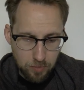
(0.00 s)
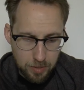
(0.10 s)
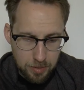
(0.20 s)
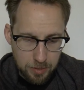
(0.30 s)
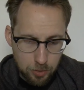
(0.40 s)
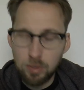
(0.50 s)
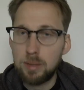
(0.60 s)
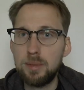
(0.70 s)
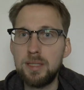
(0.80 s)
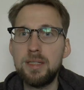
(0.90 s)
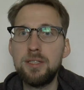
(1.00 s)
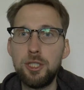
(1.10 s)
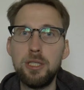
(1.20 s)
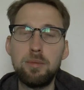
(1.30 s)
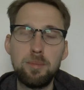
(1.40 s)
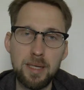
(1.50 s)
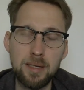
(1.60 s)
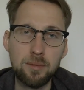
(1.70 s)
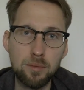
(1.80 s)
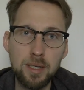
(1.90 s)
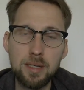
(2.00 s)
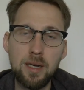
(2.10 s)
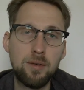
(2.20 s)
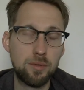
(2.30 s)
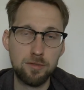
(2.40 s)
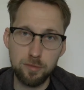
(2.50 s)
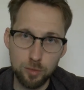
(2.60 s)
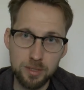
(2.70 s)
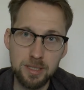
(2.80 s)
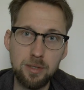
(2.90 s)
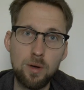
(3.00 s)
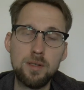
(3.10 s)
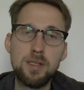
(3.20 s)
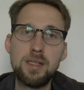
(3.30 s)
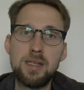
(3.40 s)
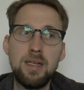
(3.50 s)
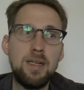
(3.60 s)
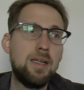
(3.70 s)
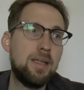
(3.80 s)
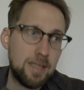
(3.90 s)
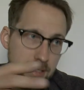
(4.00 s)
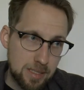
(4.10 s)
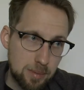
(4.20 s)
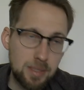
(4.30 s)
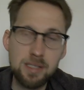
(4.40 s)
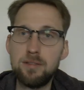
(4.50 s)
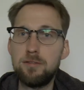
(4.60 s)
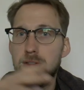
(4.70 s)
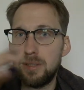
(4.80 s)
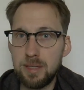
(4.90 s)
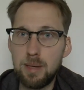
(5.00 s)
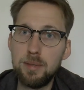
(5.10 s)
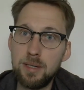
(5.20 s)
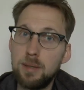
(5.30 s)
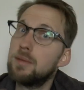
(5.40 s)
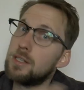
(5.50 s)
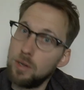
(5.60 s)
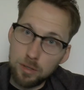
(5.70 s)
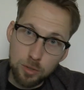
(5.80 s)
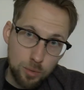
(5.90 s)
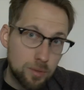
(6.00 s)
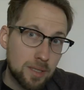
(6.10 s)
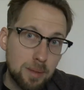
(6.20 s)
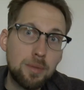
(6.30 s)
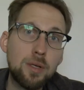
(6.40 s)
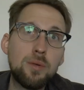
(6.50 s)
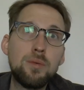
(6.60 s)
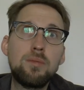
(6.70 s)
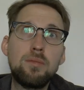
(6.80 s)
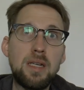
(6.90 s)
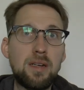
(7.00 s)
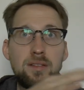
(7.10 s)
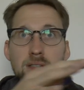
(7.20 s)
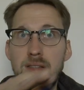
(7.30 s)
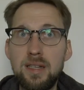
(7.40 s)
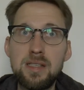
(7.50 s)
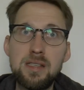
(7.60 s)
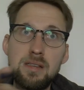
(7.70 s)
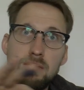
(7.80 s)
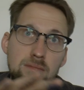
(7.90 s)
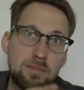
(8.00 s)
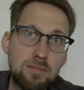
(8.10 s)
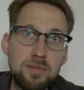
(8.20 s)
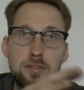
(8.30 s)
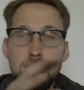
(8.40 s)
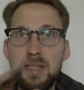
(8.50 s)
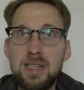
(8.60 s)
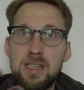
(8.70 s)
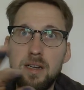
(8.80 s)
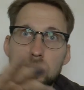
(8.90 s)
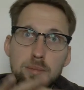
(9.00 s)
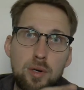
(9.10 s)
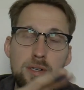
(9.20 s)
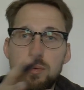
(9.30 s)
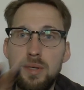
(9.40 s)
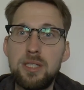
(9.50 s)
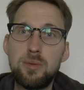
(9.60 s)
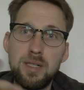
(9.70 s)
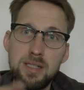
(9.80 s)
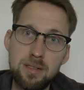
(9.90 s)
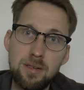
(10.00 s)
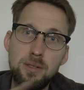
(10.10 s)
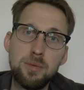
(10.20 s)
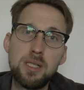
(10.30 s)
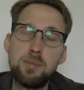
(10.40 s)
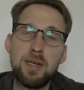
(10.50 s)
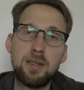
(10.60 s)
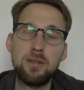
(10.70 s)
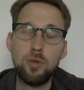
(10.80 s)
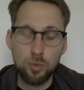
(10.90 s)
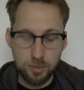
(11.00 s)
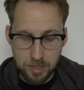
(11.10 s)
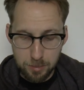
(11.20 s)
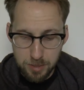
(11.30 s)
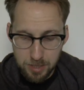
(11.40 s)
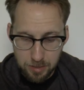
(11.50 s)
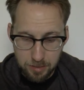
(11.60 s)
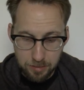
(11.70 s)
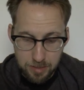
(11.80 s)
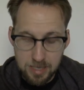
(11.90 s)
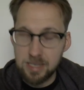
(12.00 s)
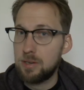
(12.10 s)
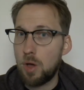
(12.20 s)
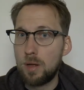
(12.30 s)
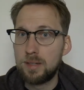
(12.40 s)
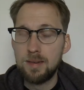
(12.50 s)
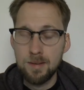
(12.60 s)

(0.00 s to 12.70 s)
an incredibly cheap pen, right? one hundred forty dollars. Yes, it's piston filled, ebonite. There's not a gold nib though, and I think that's, for me, that's kind of the price range where I start to expect gold nibs. Uh, this is not.